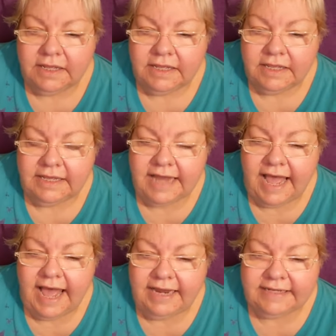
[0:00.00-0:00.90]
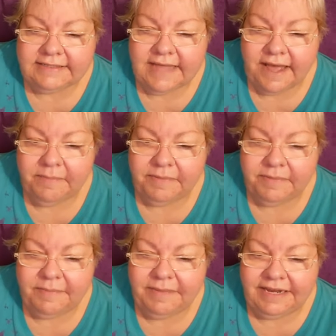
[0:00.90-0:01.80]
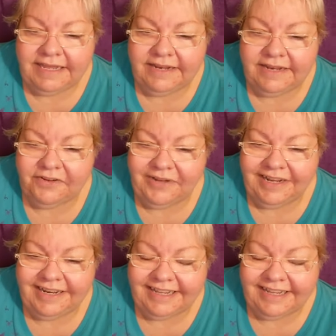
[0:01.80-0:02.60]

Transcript: hit Alex up, and I bet he'd do it.